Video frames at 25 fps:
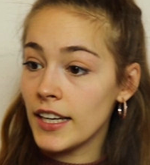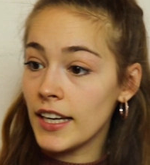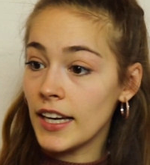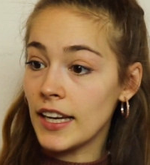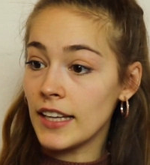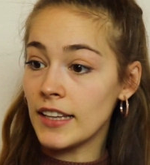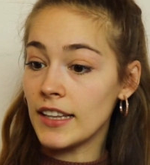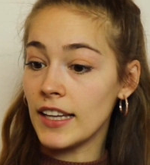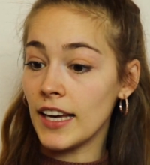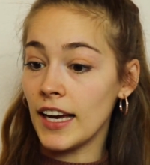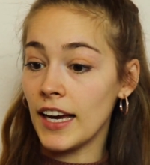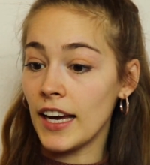
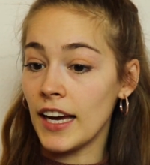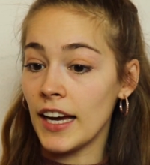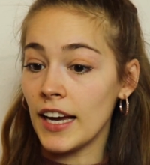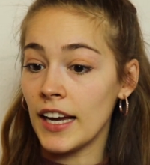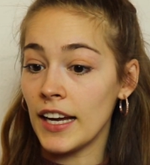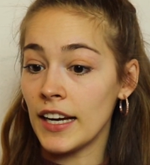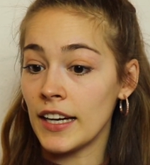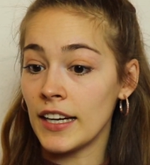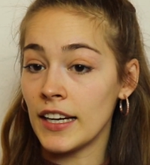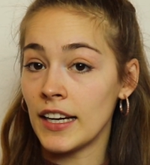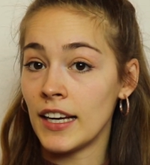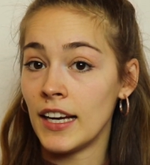and
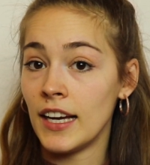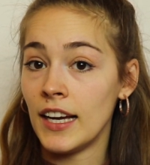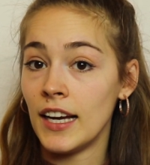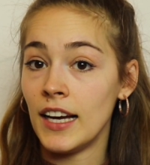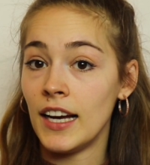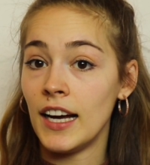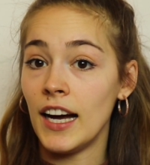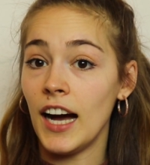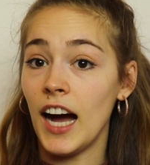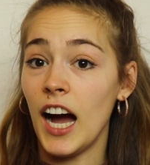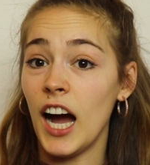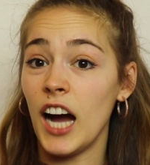then
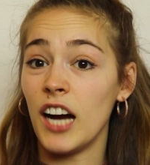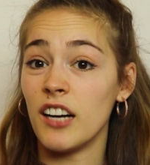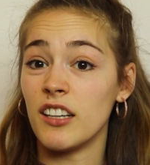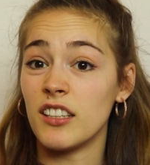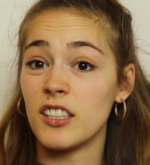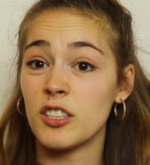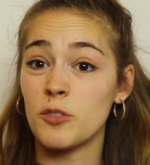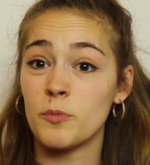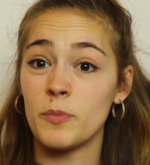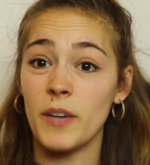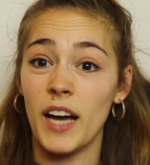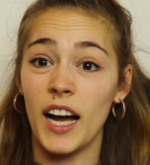I
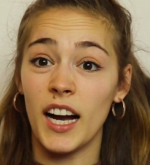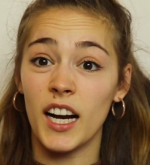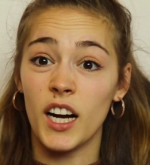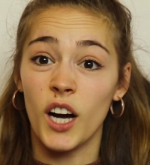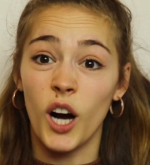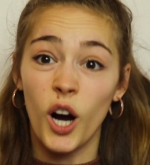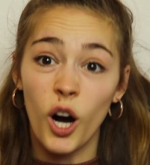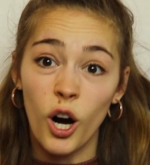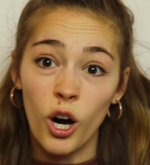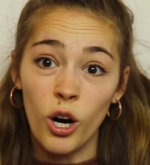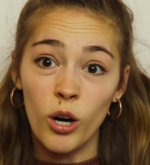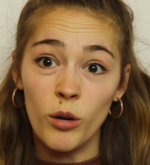was back
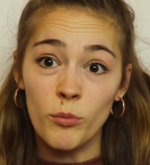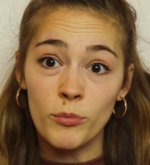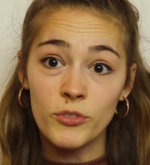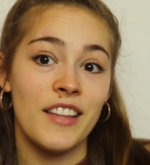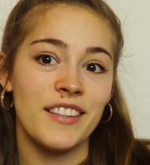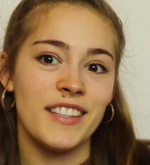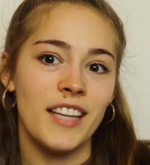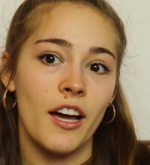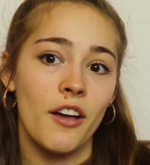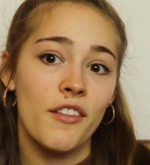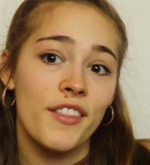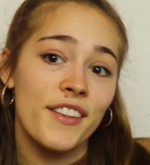home.
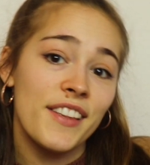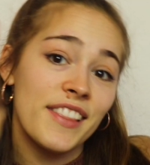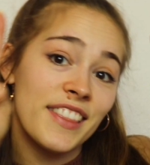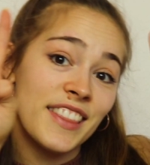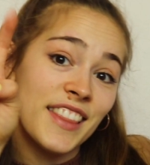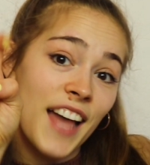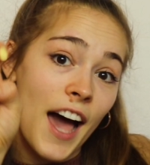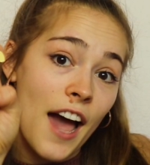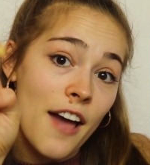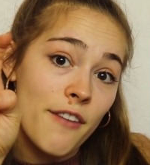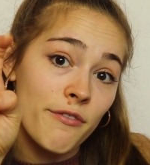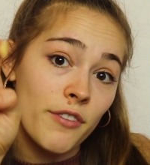Now the
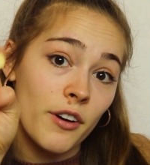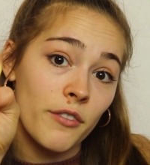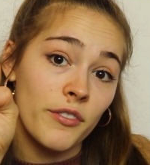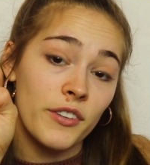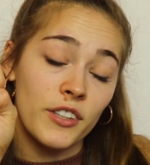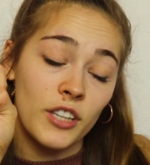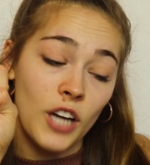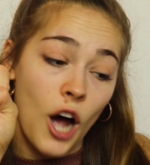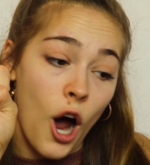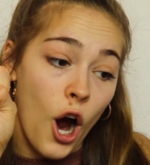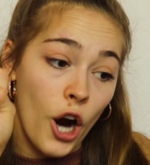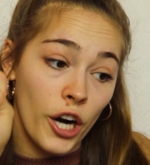life of
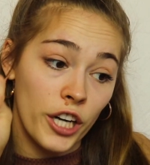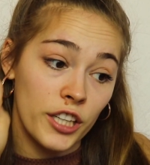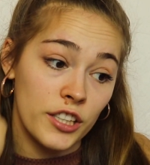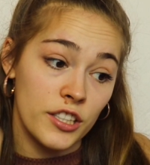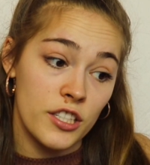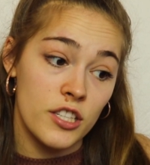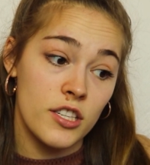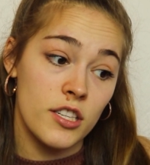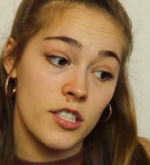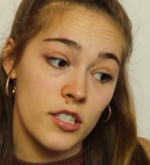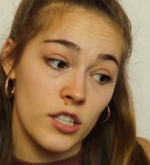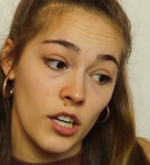an
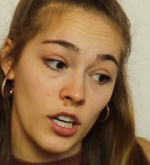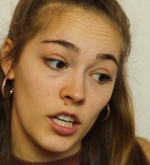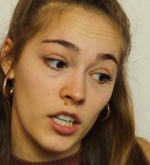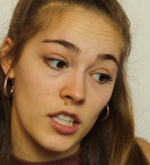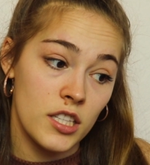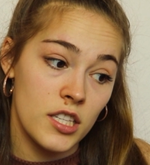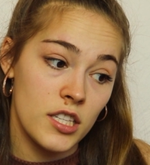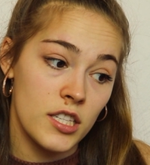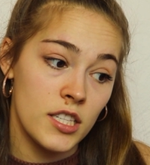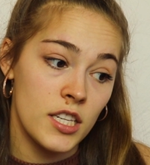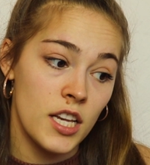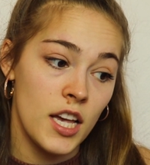artist
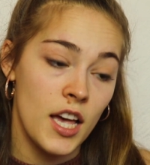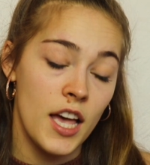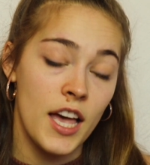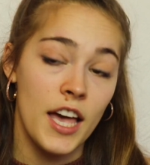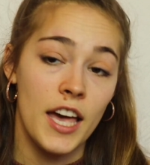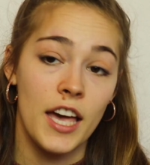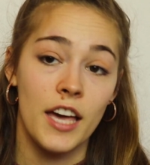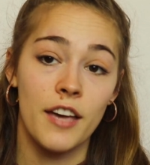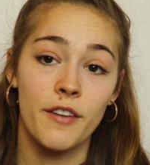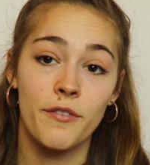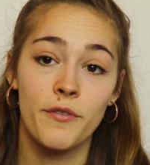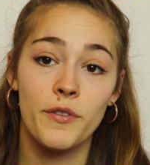starts.
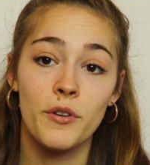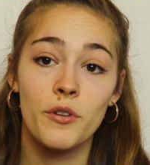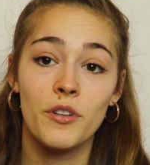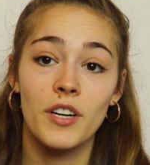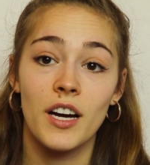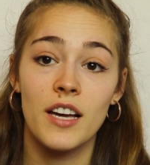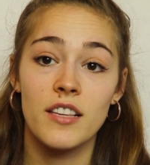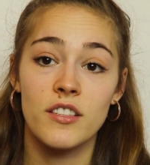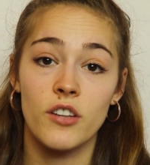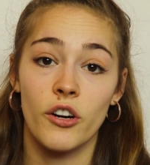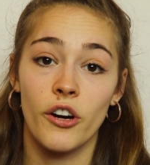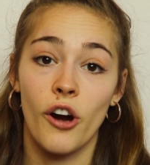If you
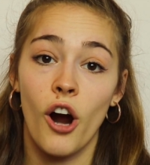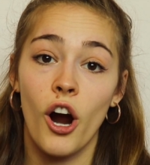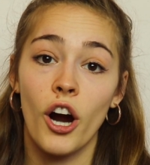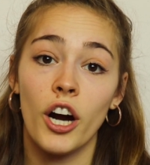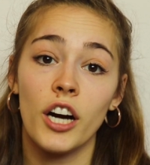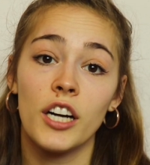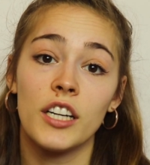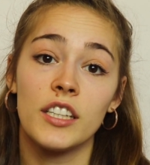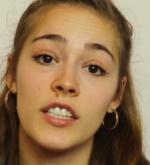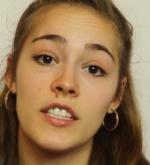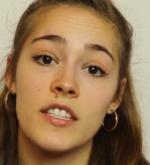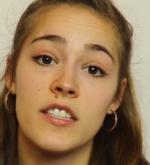guys are
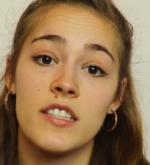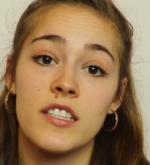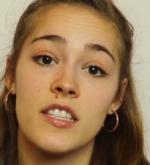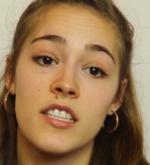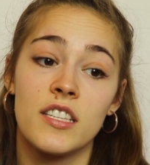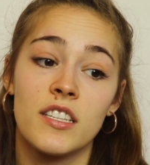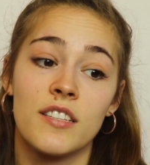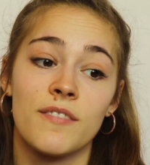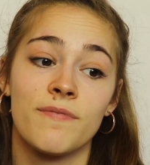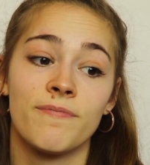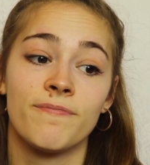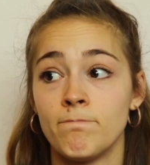
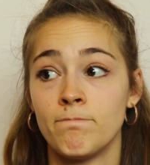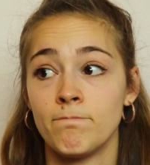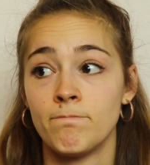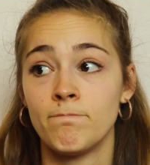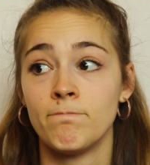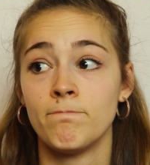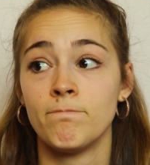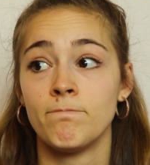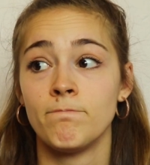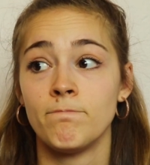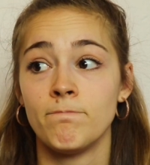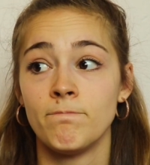artists,
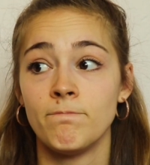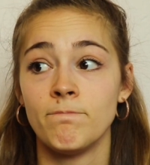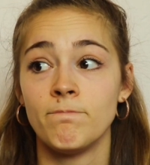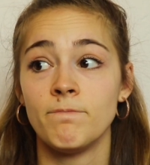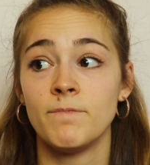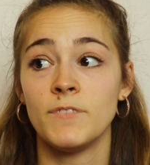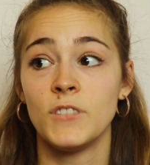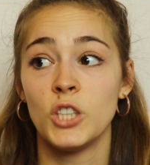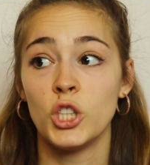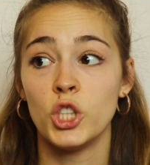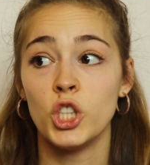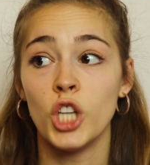
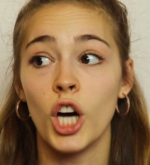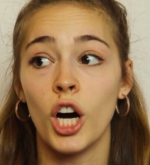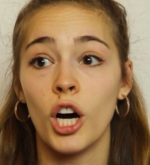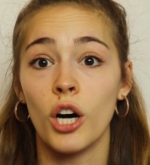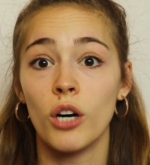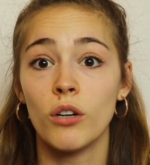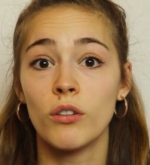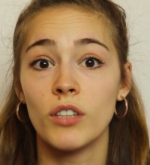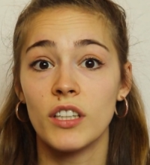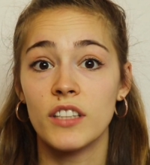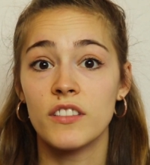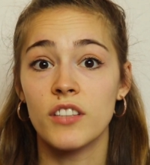you
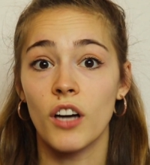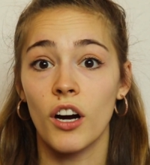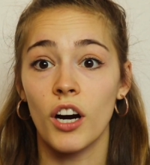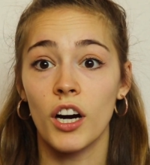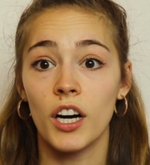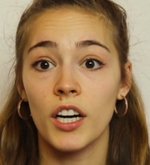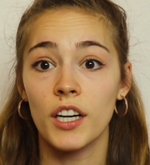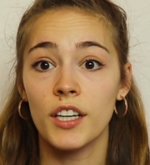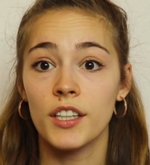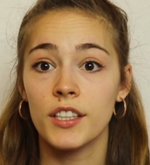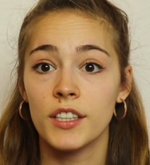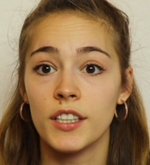know it's
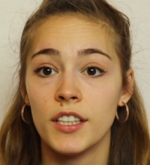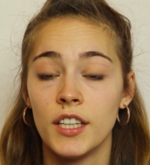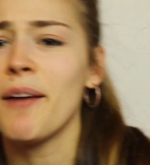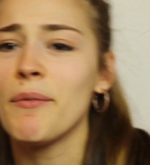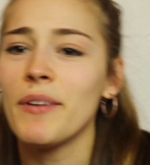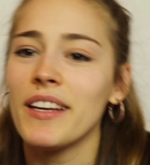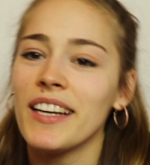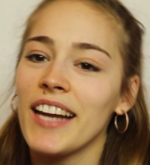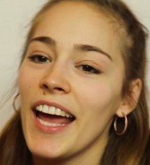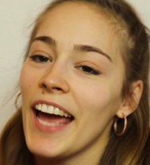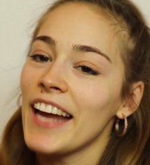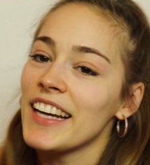hard. I
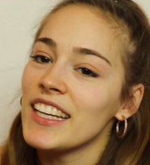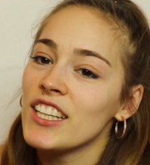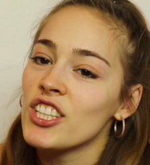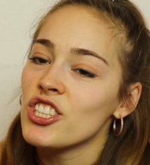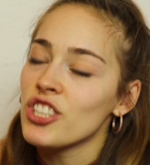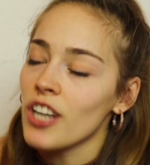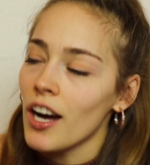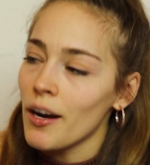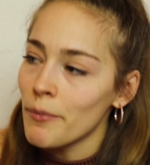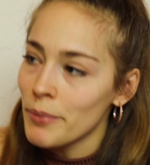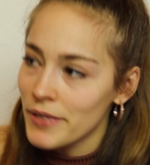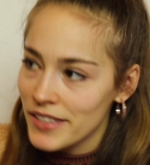mean, any
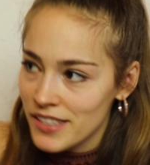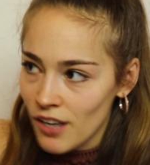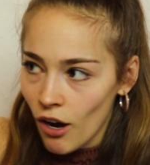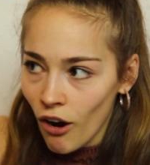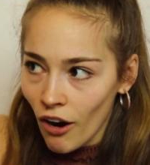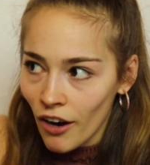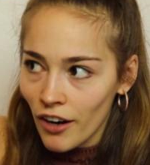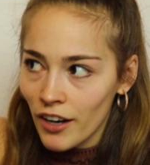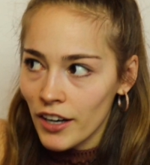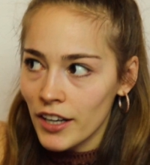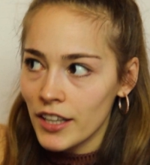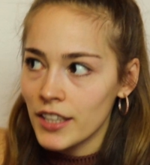job is
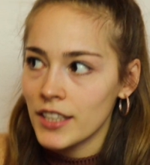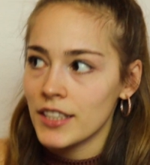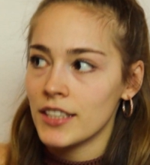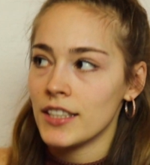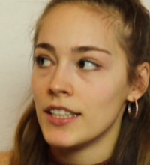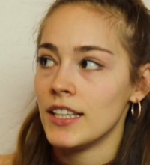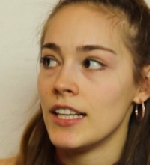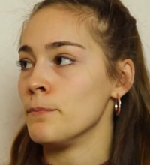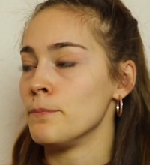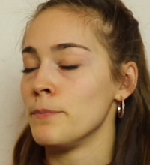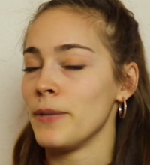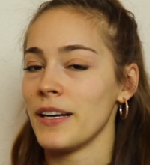hard
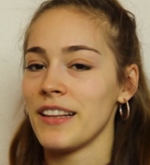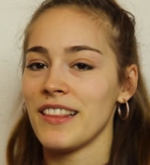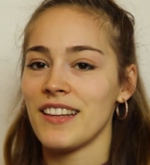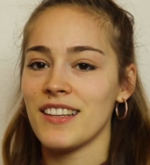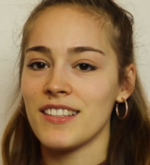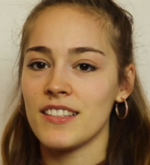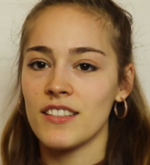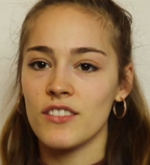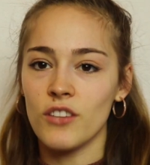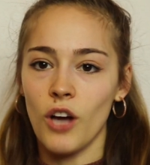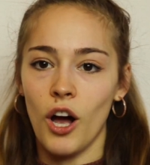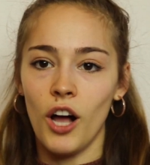but
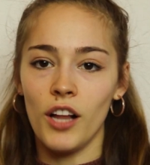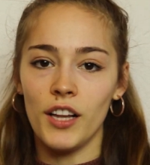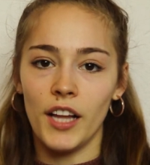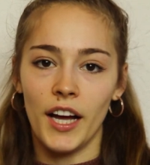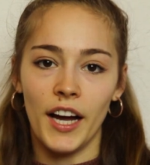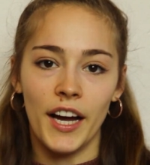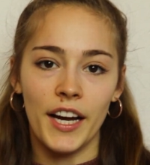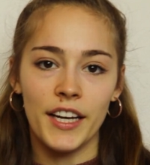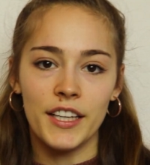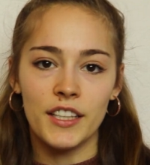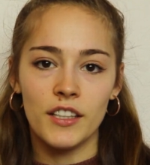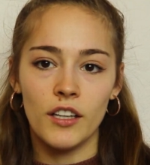this is all
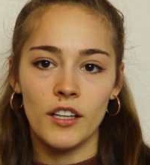I